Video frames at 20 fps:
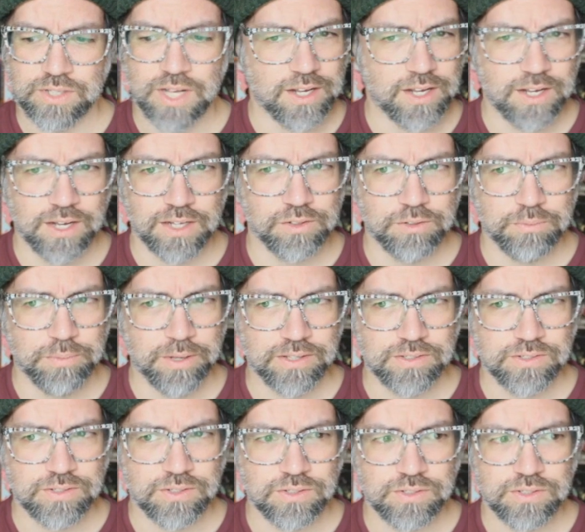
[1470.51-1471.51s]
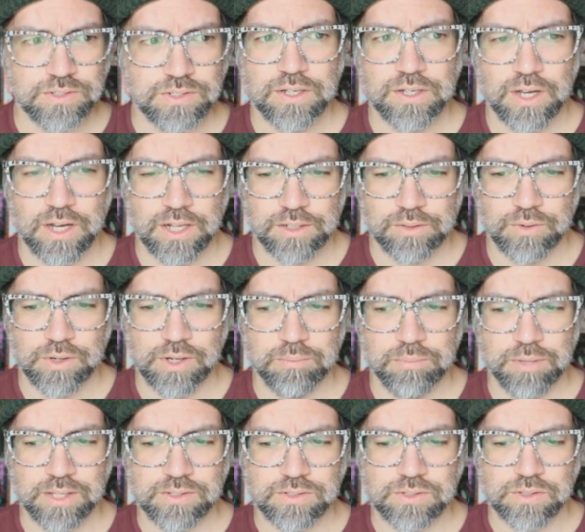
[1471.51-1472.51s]
Not colored pencils, coloring
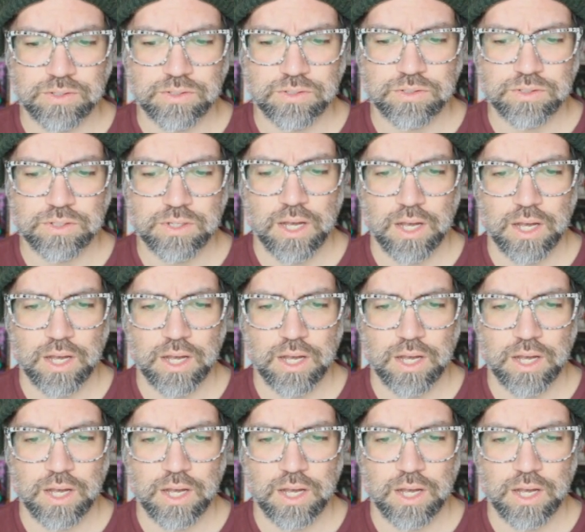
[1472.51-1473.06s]
pencils.